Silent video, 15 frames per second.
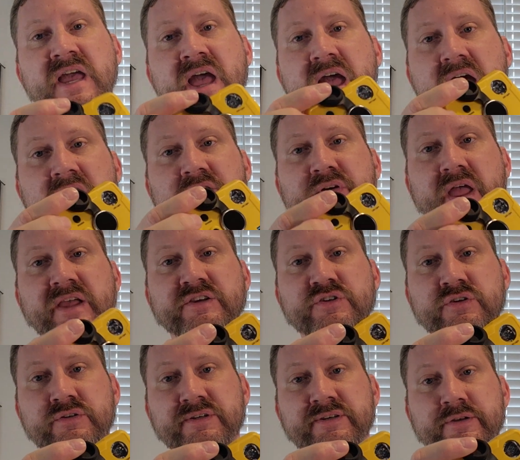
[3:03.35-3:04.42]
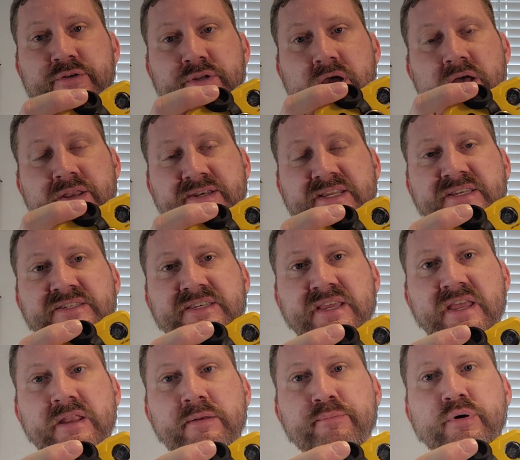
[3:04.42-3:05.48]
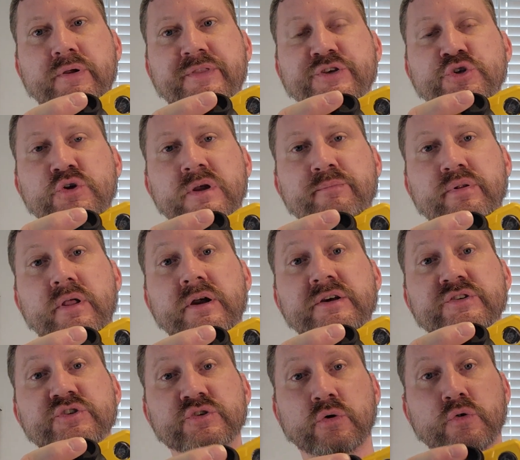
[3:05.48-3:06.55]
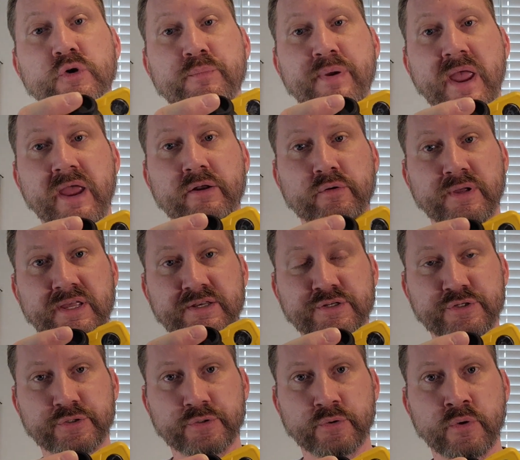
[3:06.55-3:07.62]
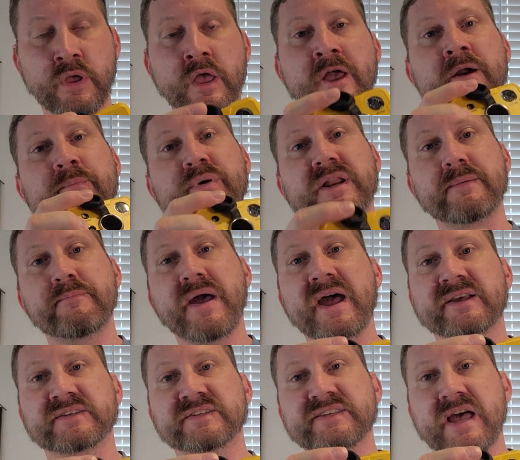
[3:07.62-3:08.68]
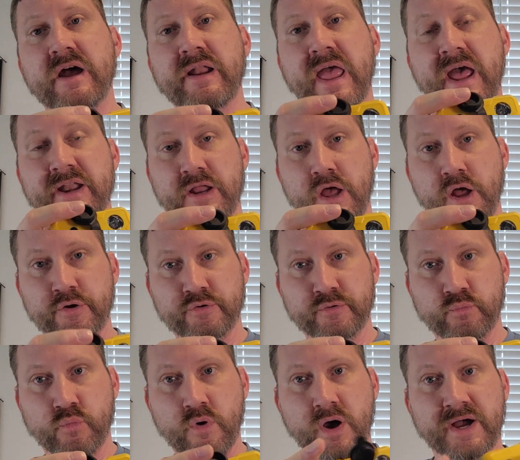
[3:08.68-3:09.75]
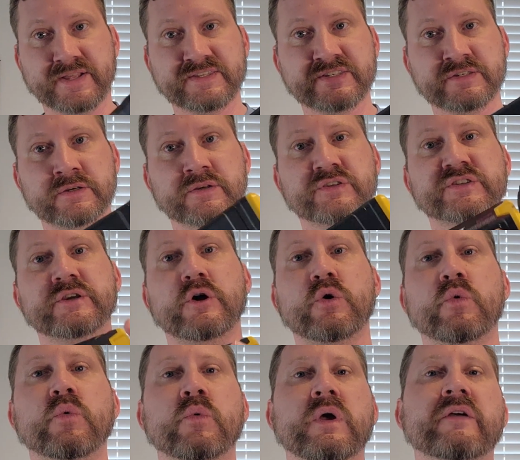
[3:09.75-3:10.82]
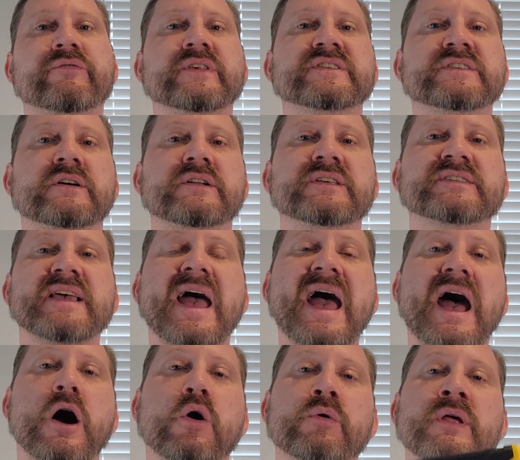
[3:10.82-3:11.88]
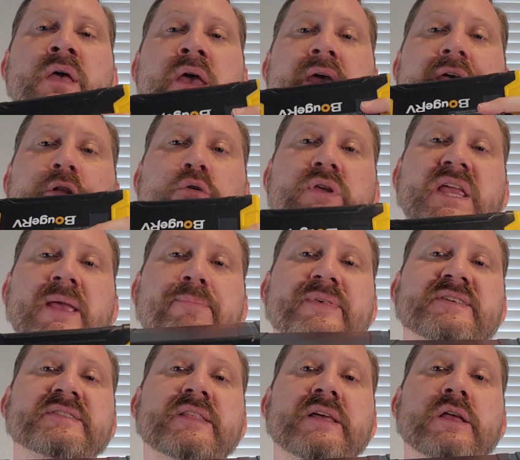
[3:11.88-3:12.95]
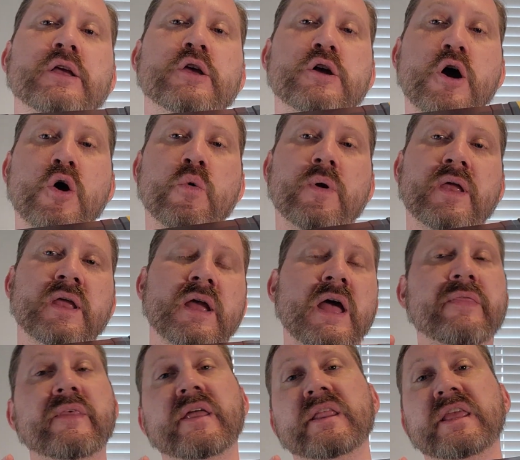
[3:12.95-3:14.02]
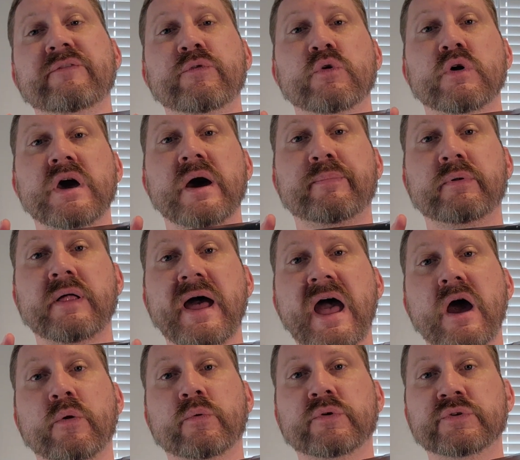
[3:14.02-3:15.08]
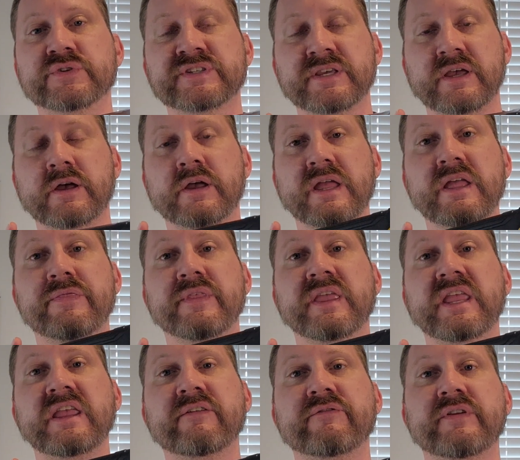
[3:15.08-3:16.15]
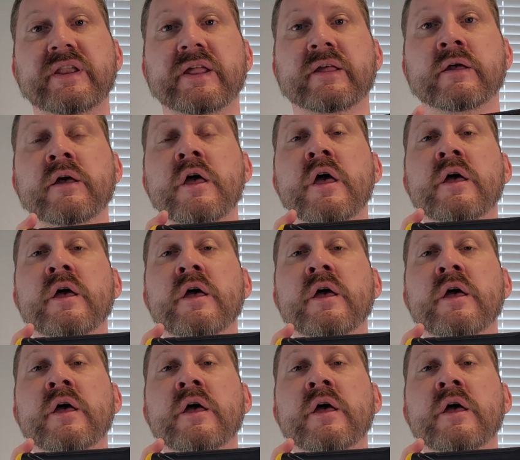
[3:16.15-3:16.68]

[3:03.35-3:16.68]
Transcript: have a DC input that you can plug a solar panel into, but it maxes out at 100 watts. So if the sun is out, it'll keep this thing going and then give you a couple of hours in the evening